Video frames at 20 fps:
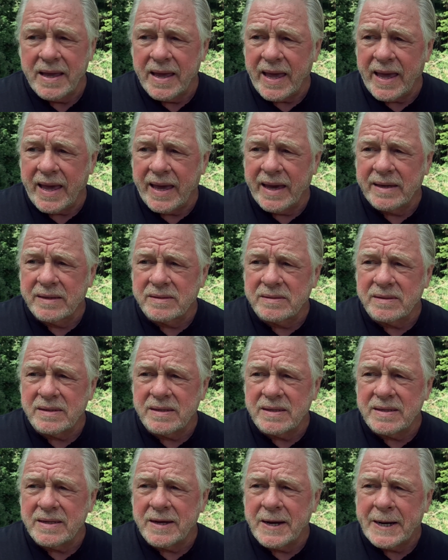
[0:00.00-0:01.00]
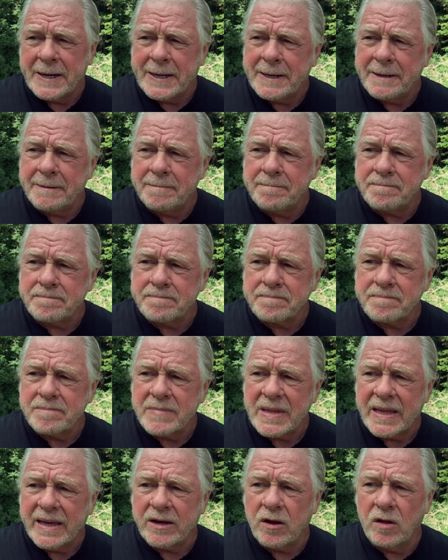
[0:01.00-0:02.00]
and um,
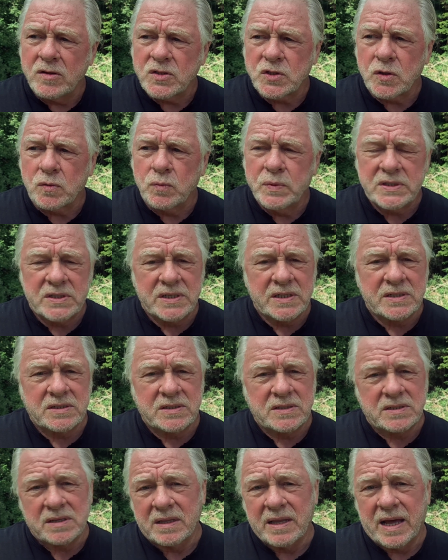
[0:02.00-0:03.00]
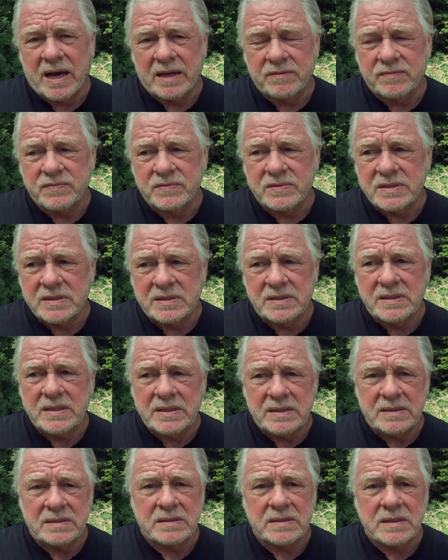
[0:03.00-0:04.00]
it also resists a lot of
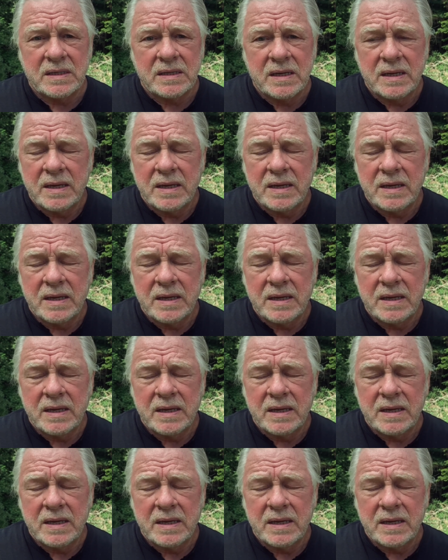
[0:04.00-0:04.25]
disease.